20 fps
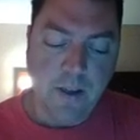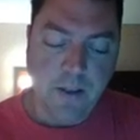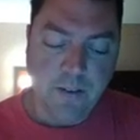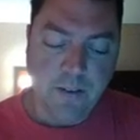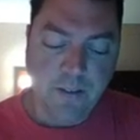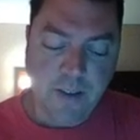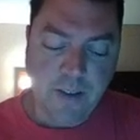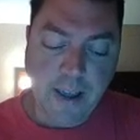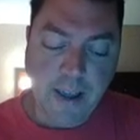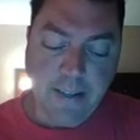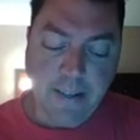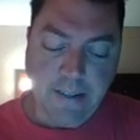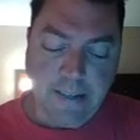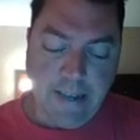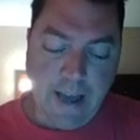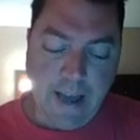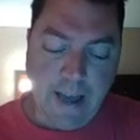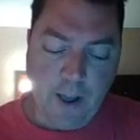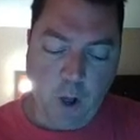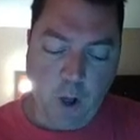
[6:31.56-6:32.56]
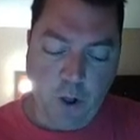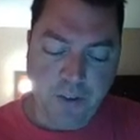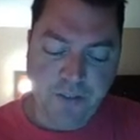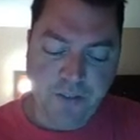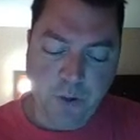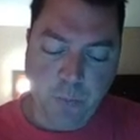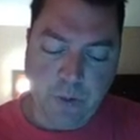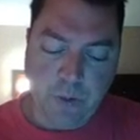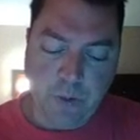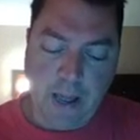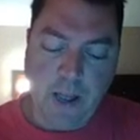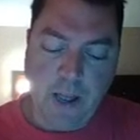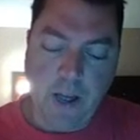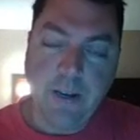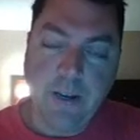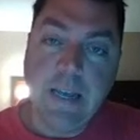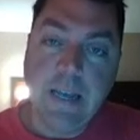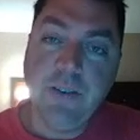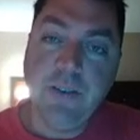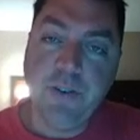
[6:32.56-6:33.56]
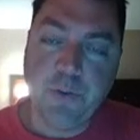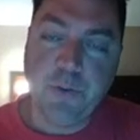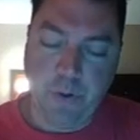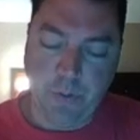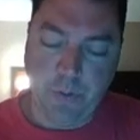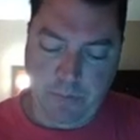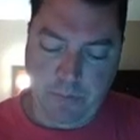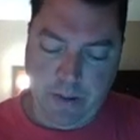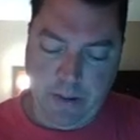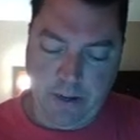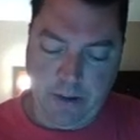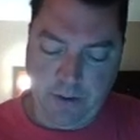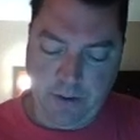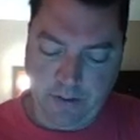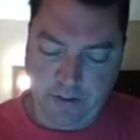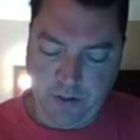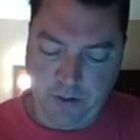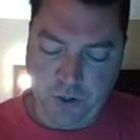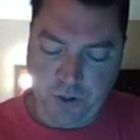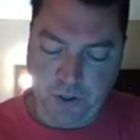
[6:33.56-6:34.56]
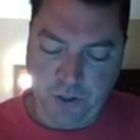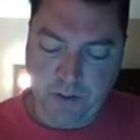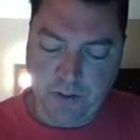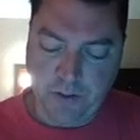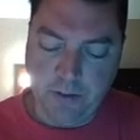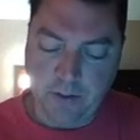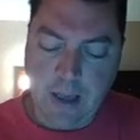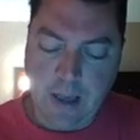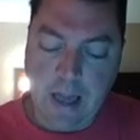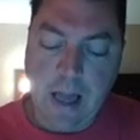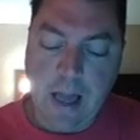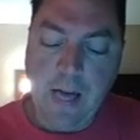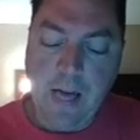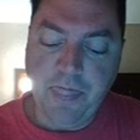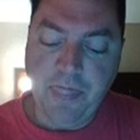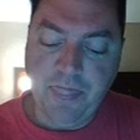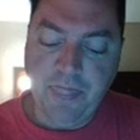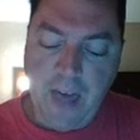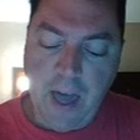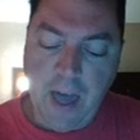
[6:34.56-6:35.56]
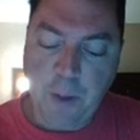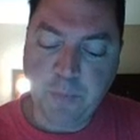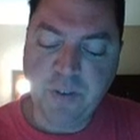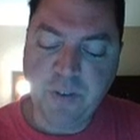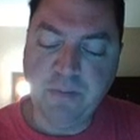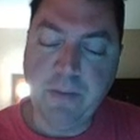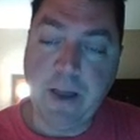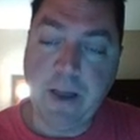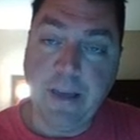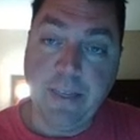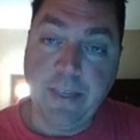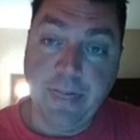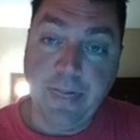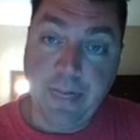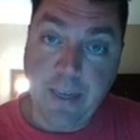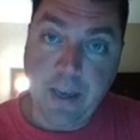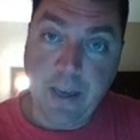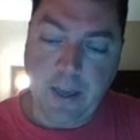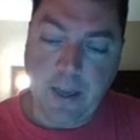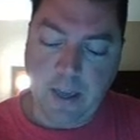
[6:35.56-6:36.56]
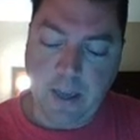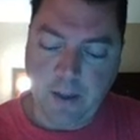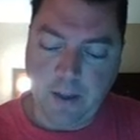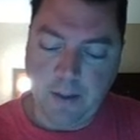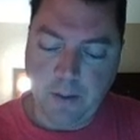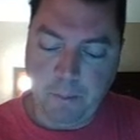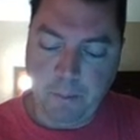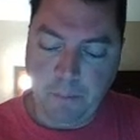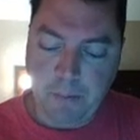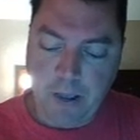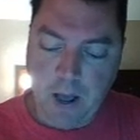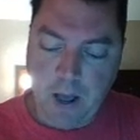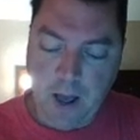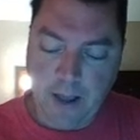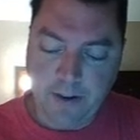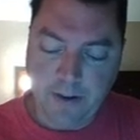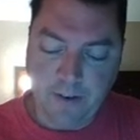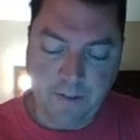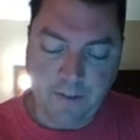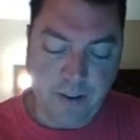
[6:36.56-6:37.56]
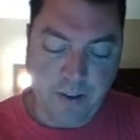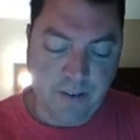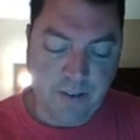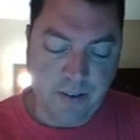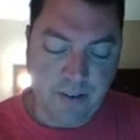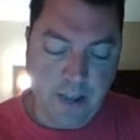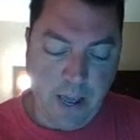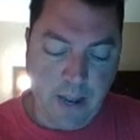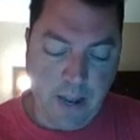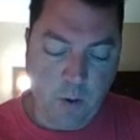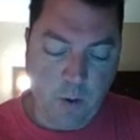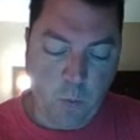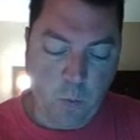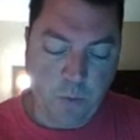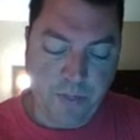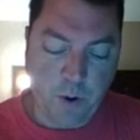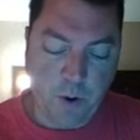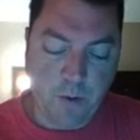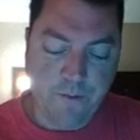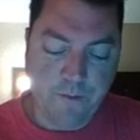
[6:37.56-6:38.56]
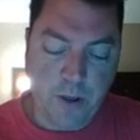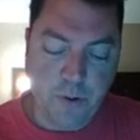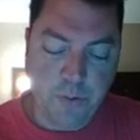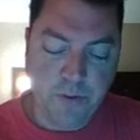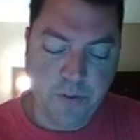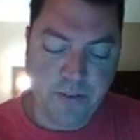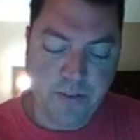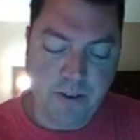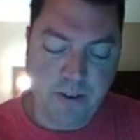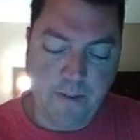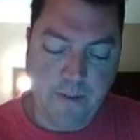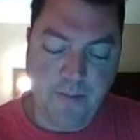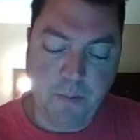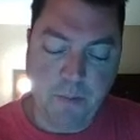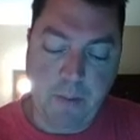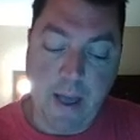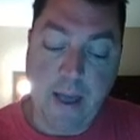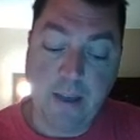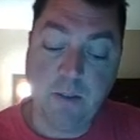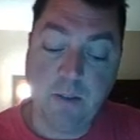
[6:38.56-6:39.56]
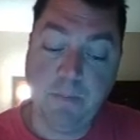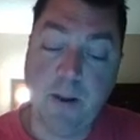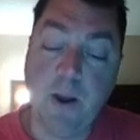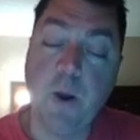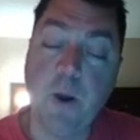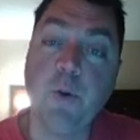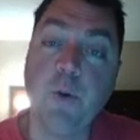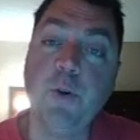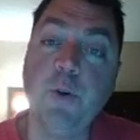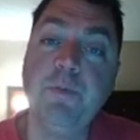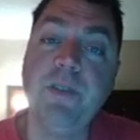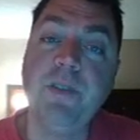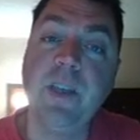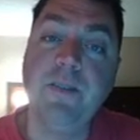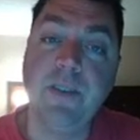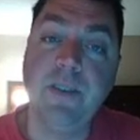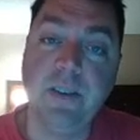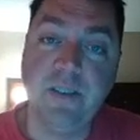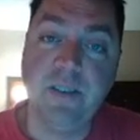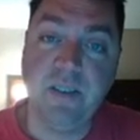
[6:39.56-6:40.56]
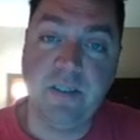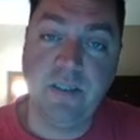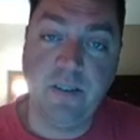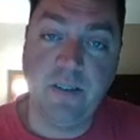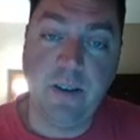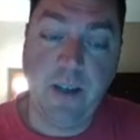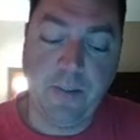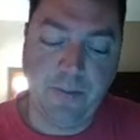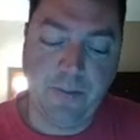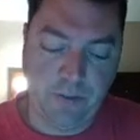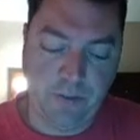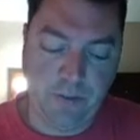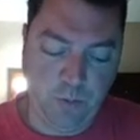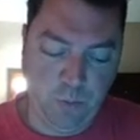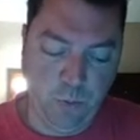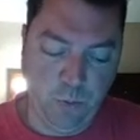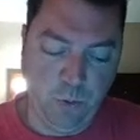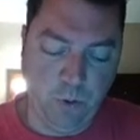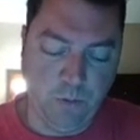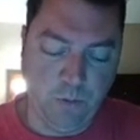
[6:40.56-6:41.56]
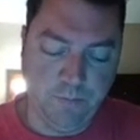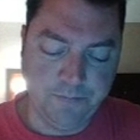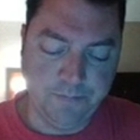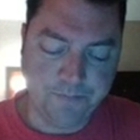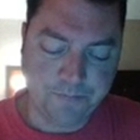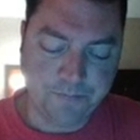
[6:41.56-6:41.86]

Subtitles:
Secondly, I also rely on history when making decisions. That was my thinking behind investigating with our veteran staff the past parent groups that have existed at the school.